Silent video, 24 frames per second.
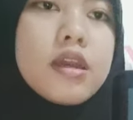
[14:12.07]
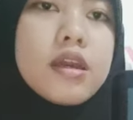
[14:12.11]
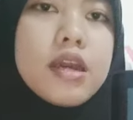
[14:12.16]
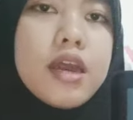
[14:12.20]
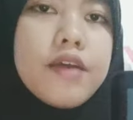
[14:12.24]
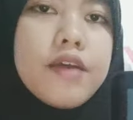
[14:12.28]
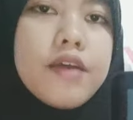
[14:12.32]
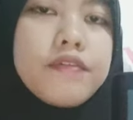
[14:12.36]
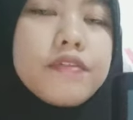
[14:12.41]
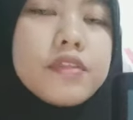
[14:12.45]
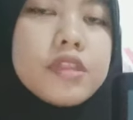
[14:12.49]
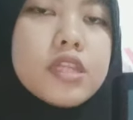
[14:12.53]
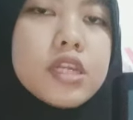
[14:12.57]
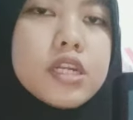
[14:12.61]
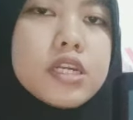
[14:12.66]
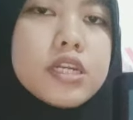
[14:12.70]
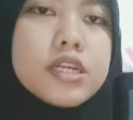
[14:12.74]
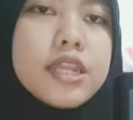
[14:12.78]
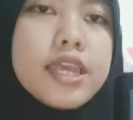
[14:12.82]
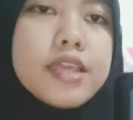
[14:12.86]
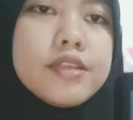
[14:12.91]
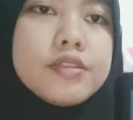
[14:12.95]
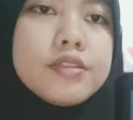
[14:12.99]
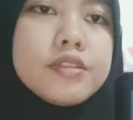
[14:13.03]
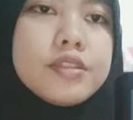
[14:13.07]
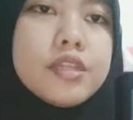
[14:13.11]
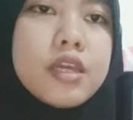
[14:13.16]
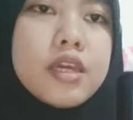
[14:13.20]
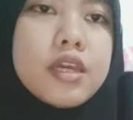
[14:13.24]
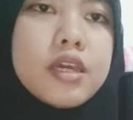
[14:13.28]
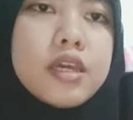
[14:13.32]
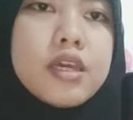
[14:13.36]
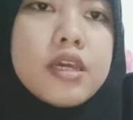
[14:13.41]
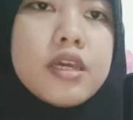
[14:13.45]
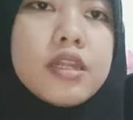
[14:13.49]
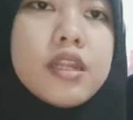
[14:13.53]

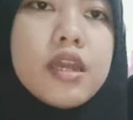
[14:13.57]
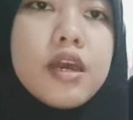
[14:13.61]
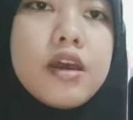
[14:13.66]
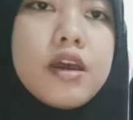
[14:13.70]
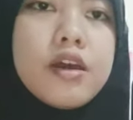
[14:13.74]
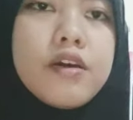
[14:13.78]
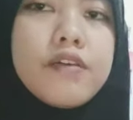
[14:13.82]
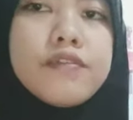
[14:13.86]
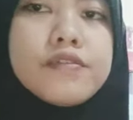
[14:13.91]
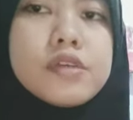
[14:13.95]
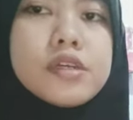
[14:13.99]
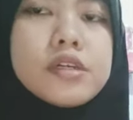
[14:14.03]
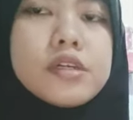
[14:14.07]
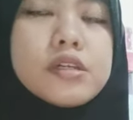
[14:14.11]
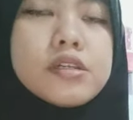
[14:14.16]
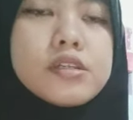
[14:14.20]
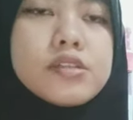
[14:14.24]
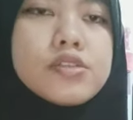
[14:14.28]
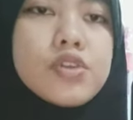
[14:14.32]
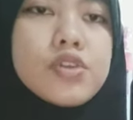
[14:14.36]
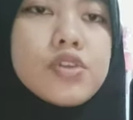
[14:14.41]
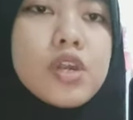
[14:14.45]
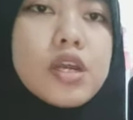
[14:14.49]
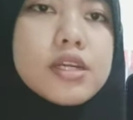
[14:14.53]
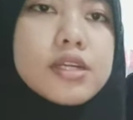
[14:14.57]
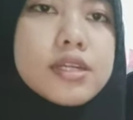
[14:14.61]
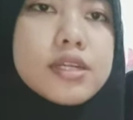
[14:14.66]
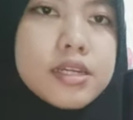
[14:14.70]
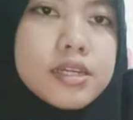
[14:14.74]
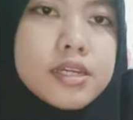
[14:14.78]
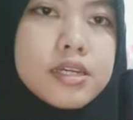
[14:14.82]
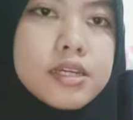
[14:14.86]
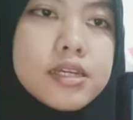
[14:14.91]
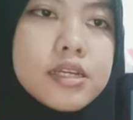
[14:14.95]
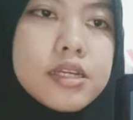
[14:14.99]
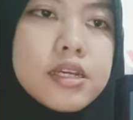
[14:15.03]
alternation of
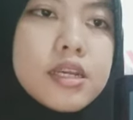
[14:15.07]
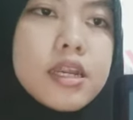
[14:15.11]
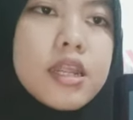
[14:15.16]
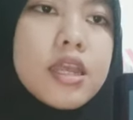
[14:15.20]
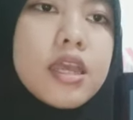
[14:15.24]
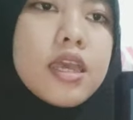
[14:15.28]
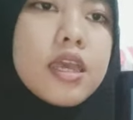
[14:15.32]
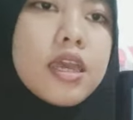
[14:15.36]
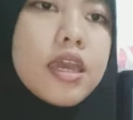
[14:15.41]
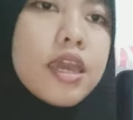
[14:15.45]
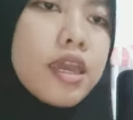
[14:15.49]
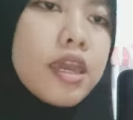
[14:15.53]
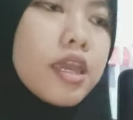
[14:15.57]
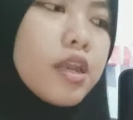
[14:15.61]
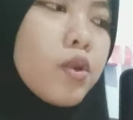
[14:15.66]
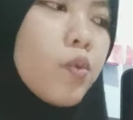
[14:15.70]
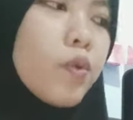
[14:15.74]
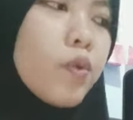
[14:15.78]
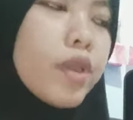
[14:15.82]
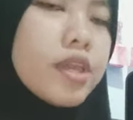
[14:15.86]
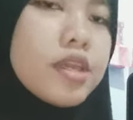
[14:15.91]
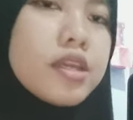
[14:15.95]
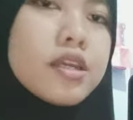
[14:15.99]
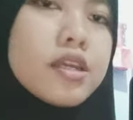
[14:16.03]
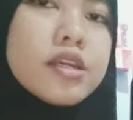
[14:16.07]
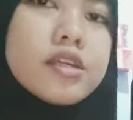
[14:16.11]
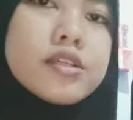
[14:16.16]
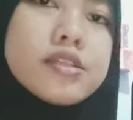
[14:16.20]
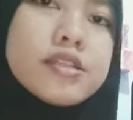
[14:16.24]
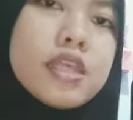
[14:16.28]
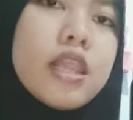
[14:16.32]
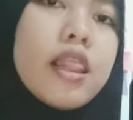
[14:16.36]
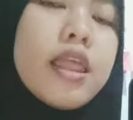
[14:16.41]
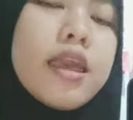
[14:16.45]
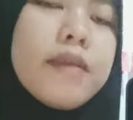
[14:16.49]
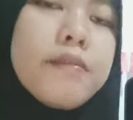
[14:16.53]
stronger and weaker
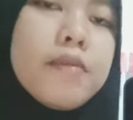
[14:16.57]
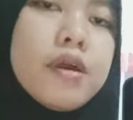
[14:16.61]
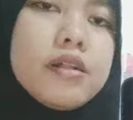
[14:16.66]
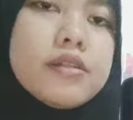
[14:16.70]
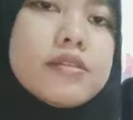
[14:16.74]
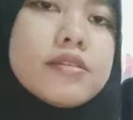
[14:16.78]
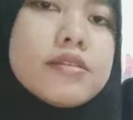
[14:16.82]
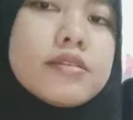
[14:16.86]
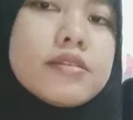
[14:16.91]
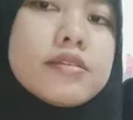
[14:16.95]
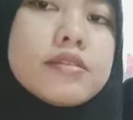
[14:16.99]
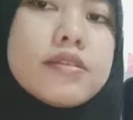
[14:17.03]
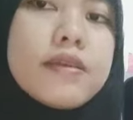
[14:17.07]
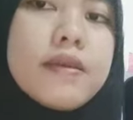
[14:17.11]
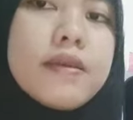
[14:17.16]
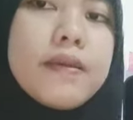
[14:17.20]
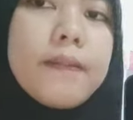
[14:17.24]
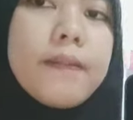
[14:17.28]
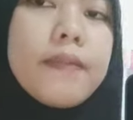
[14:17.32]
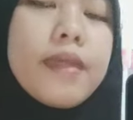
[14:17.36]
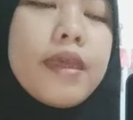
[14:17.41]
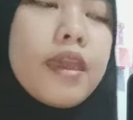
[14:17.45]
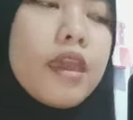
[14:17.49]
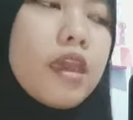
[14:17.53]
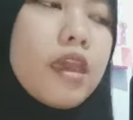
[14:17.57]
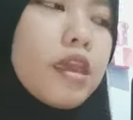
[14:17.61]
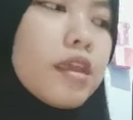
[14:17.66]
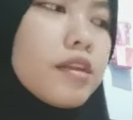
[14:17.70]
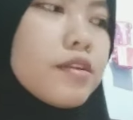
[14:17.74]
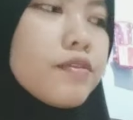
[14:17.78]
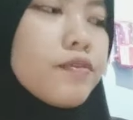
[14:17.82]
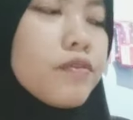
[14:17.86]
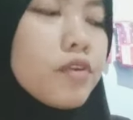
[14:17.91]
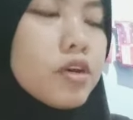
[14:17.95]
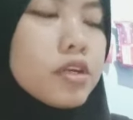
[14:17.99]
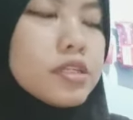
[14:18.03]
syllables.
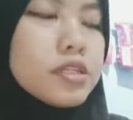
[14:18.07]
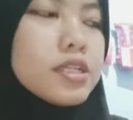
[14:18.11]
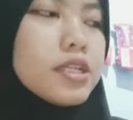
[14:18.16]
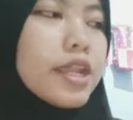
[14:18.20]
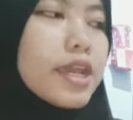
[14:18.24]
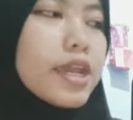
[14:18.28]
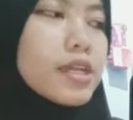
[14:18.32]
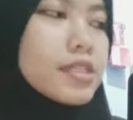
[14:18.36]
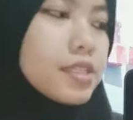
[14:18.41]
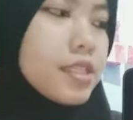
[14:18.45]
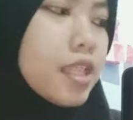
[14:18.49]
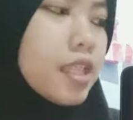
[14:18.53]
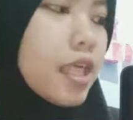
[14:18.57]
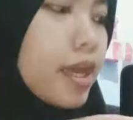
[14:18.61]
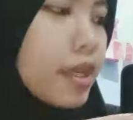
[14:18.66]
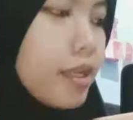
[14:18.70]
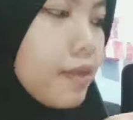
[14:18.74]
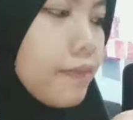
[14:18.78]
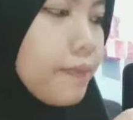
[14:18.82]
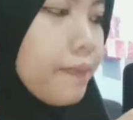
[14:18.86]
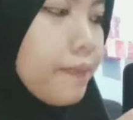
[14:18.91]
And for the next slide,